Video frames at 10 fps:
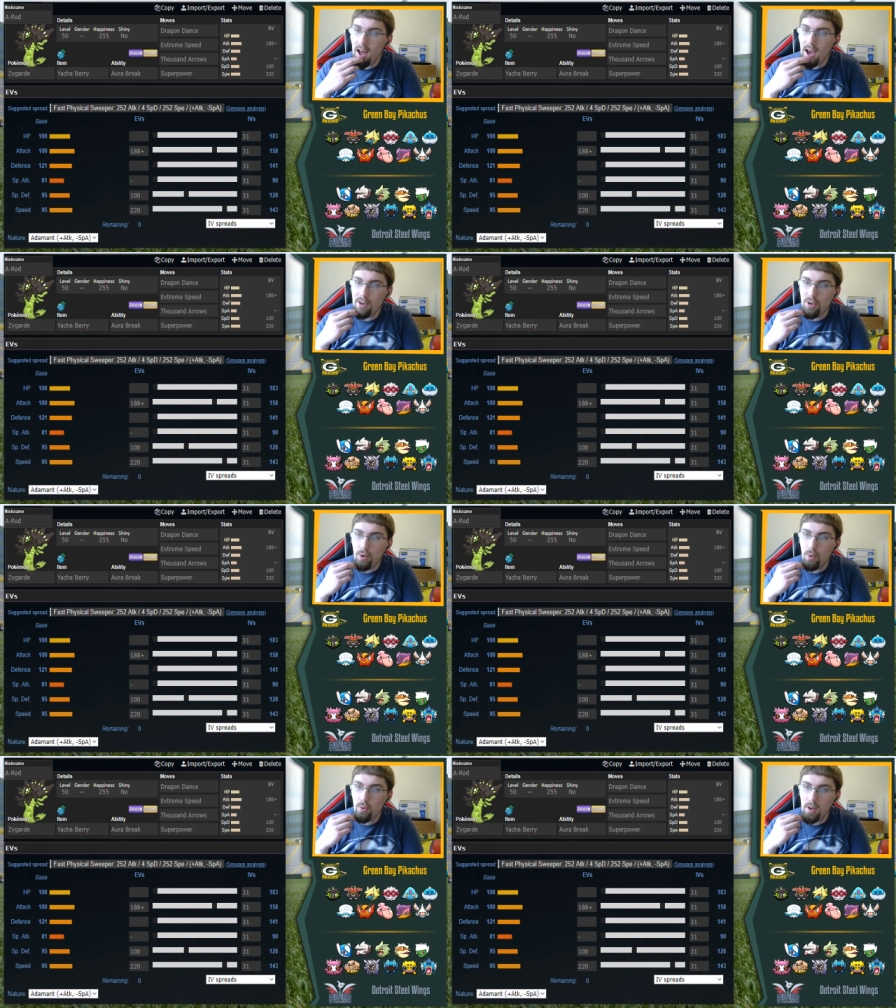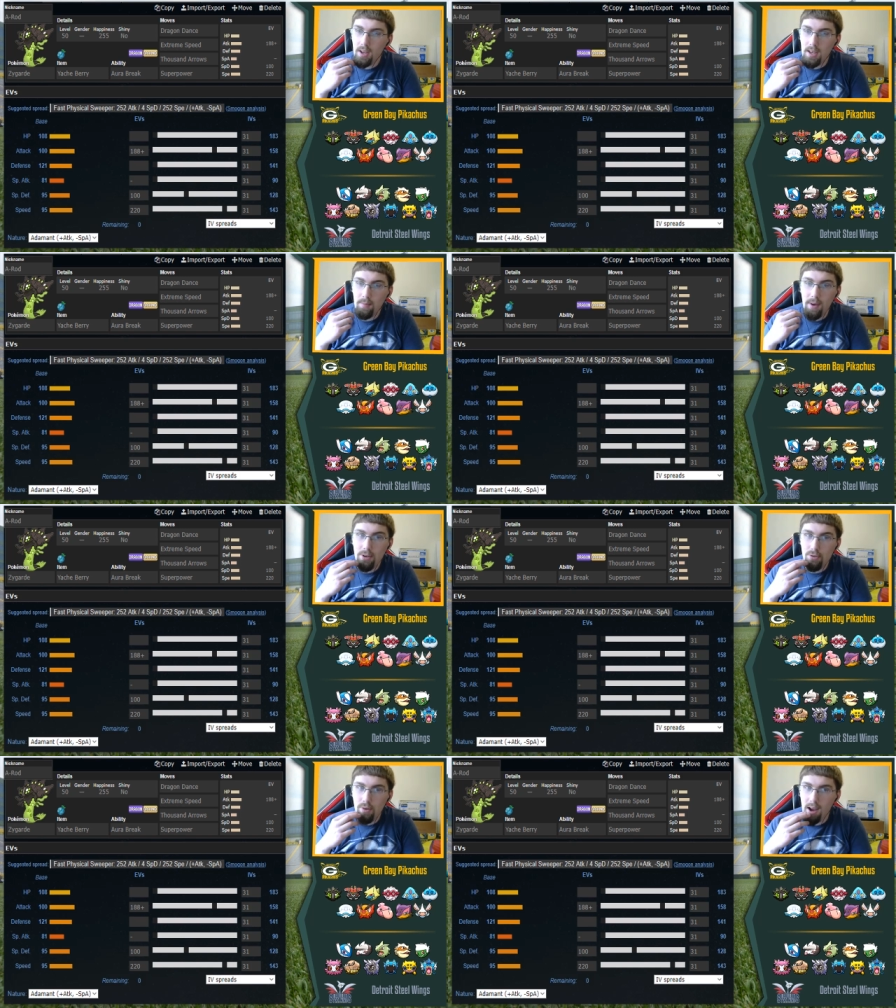I don't... He
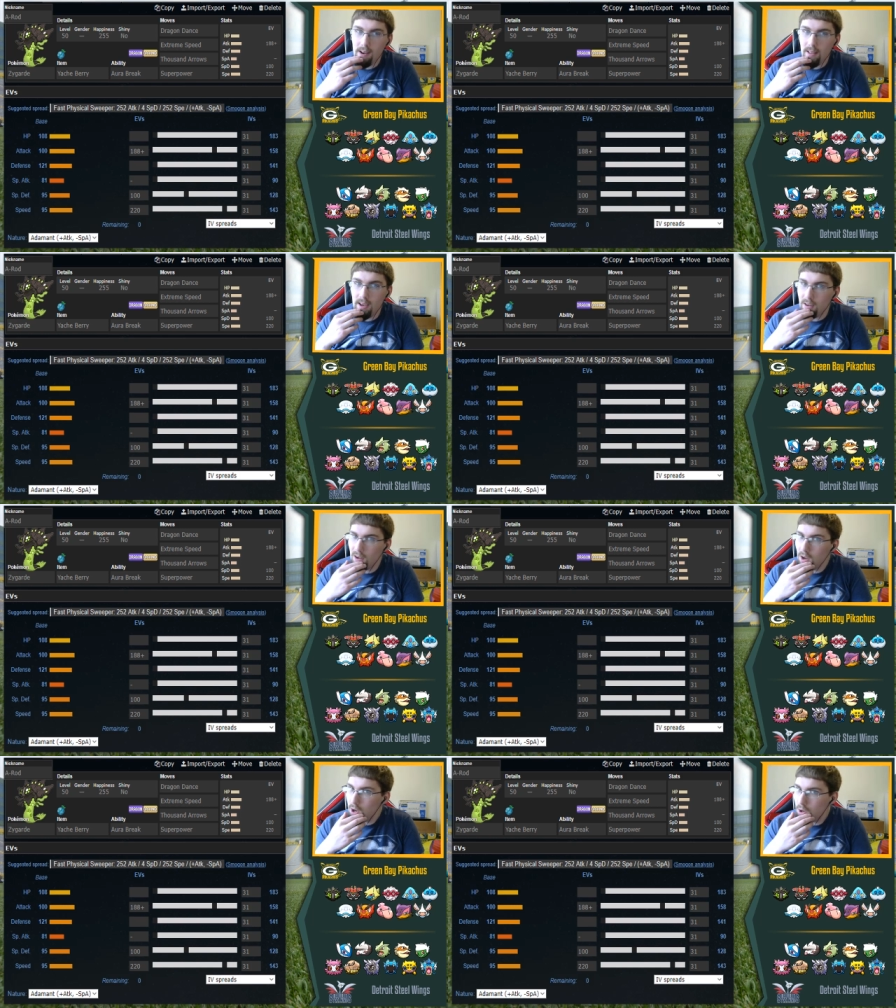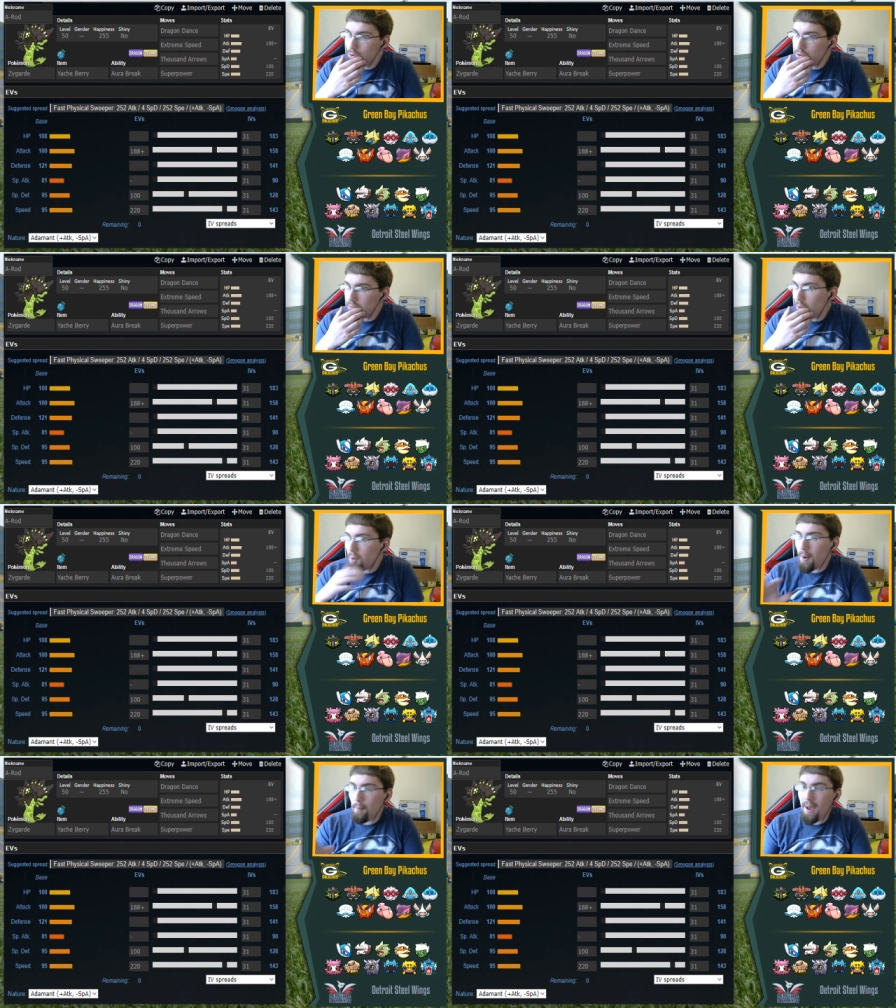might try to, like, use one
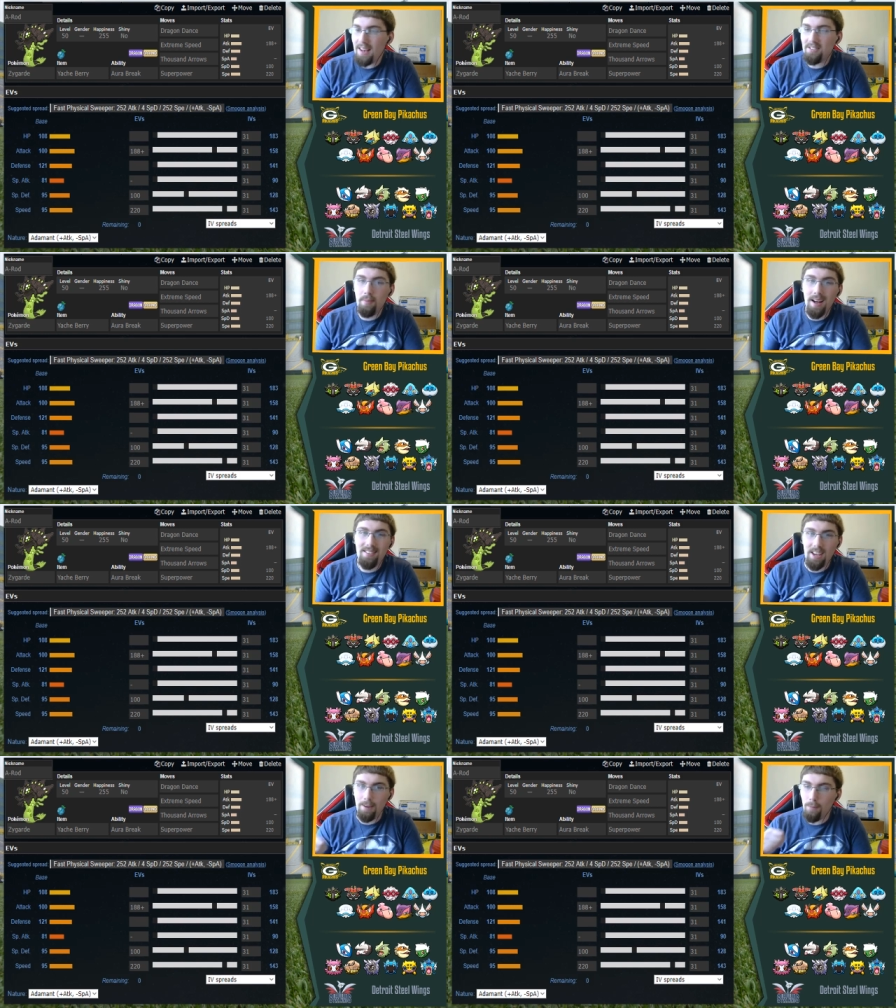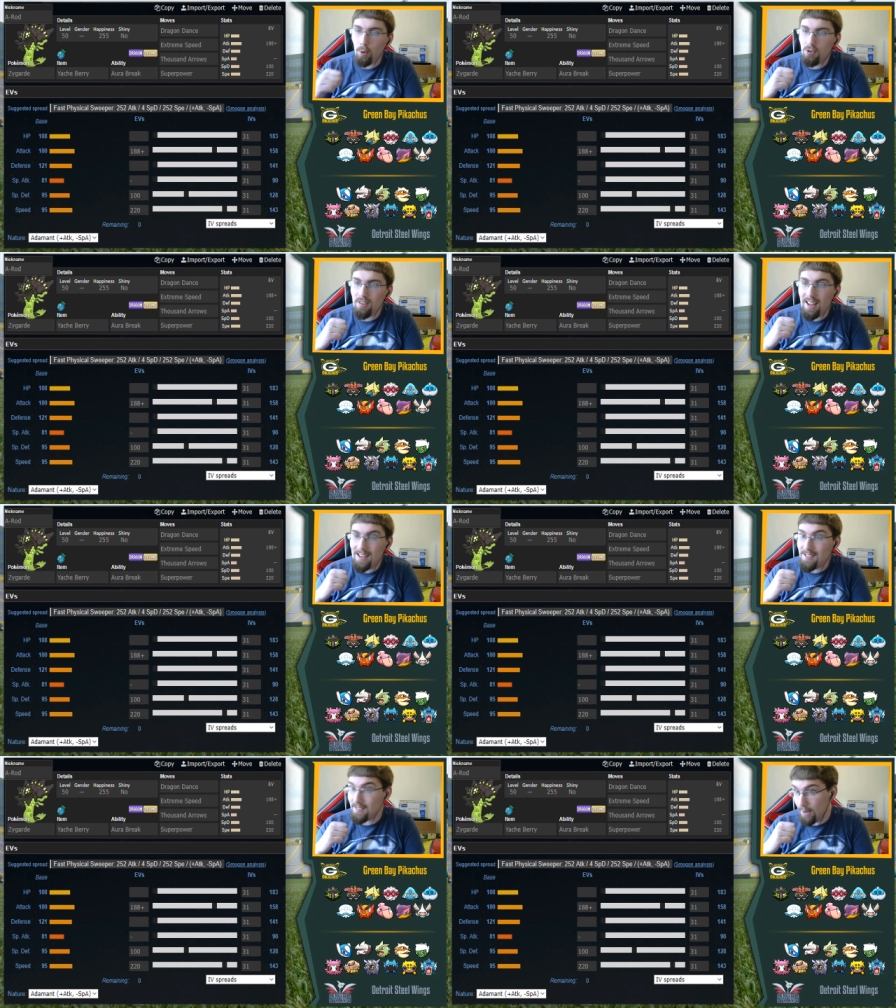of my passive mods, like Forretress,
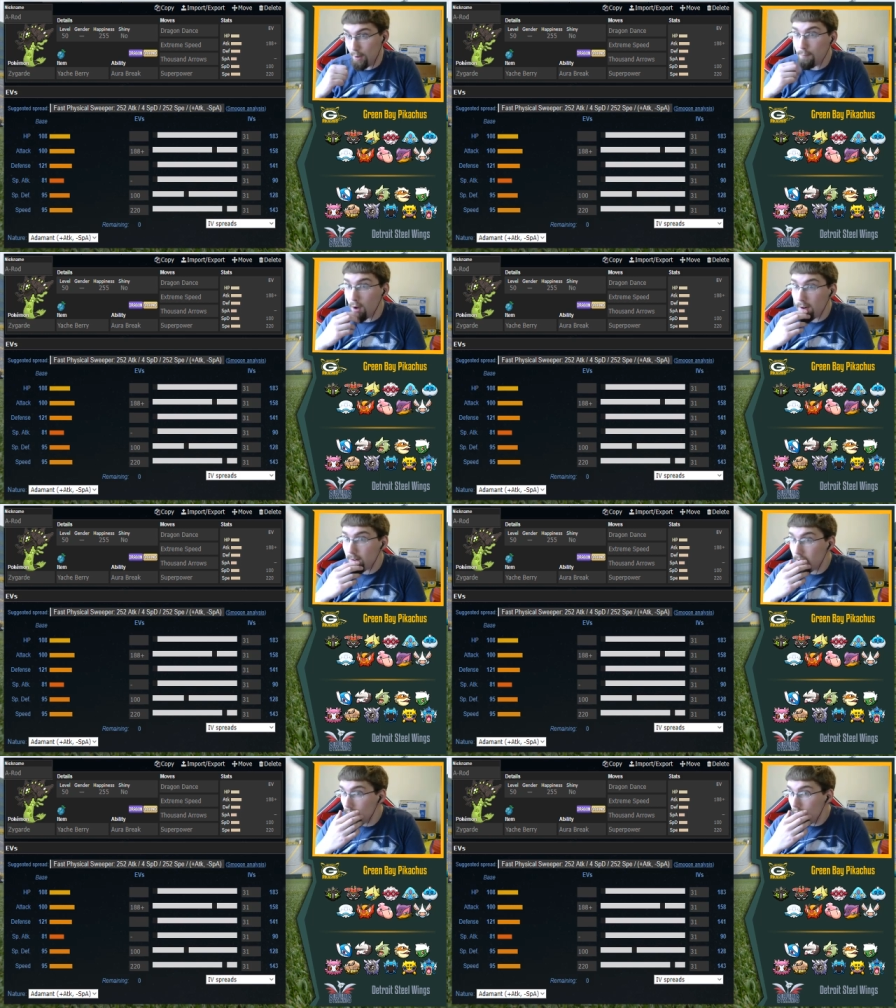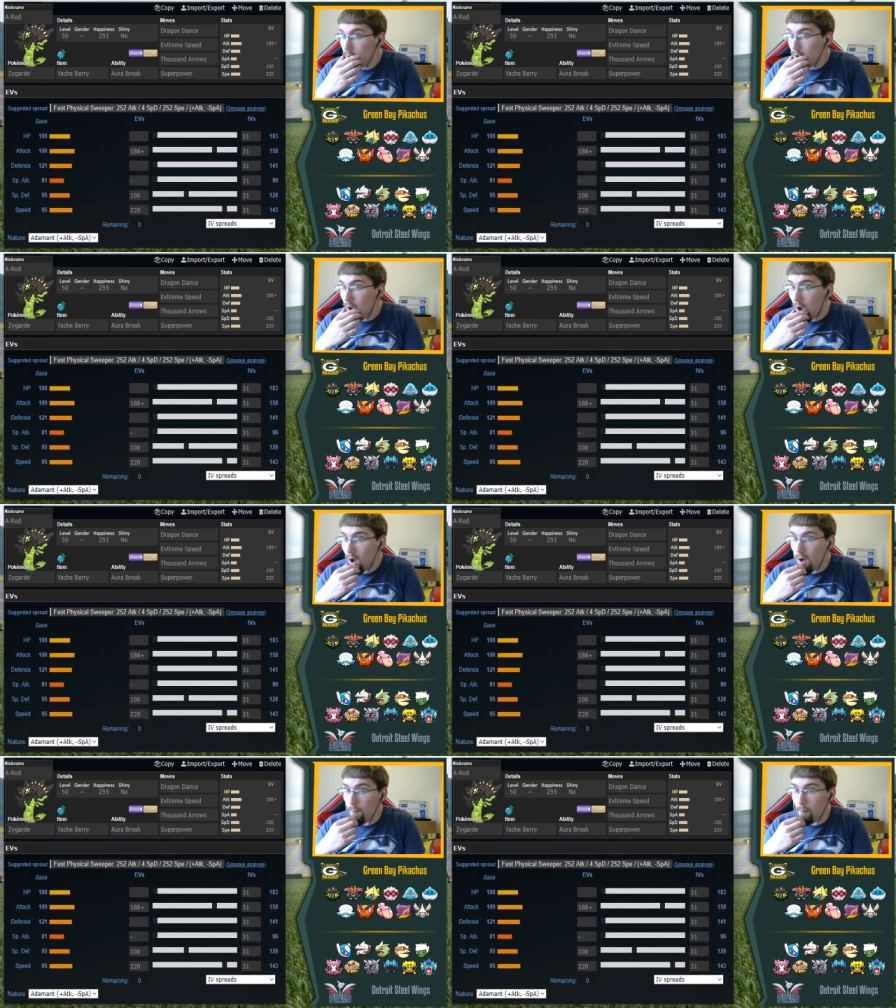as setup fodder,
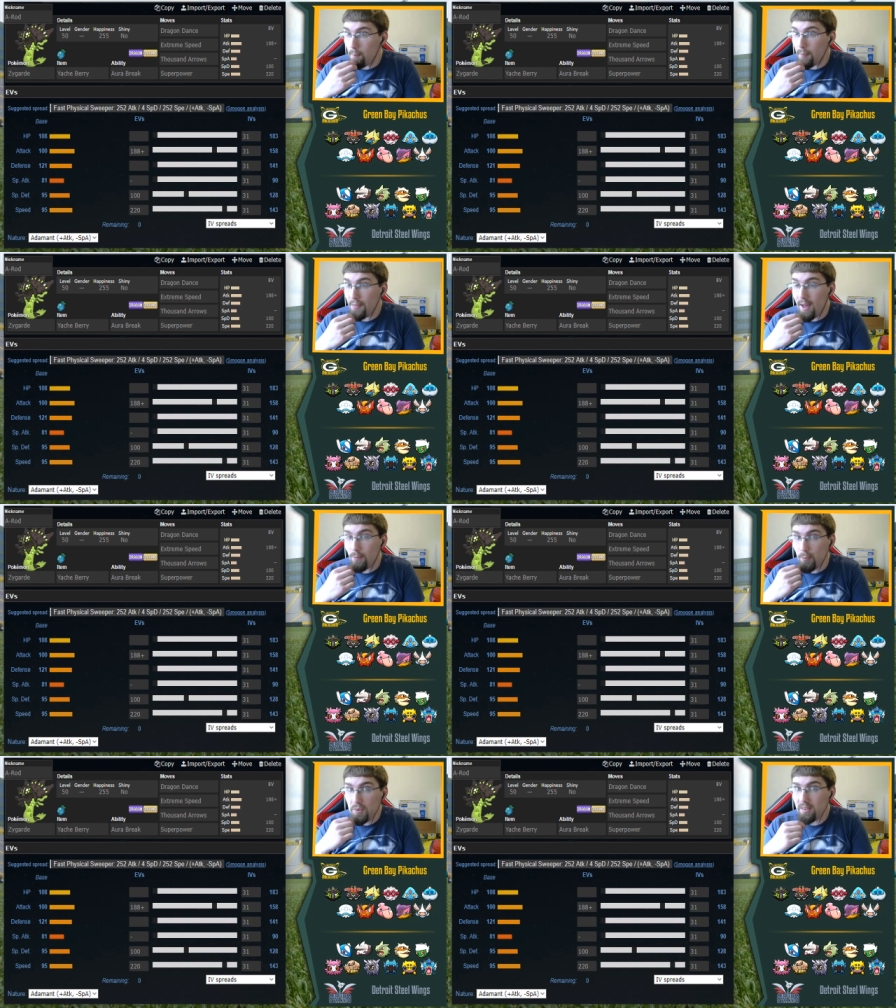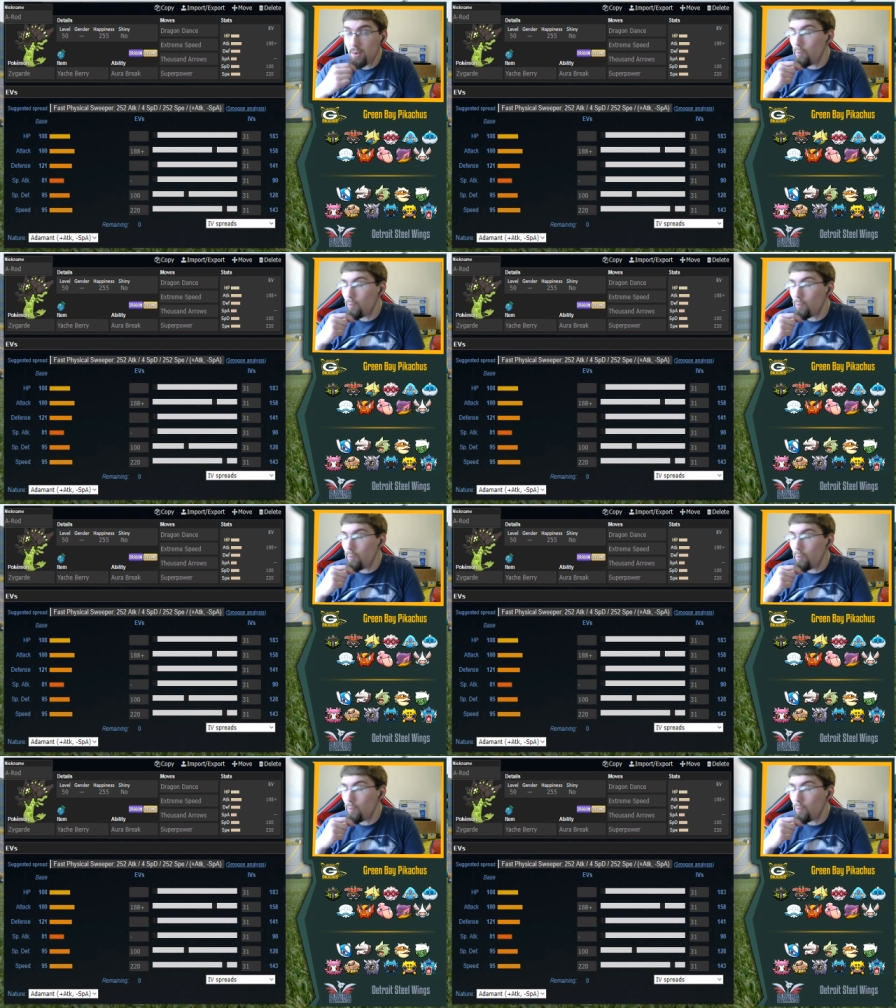um, but that really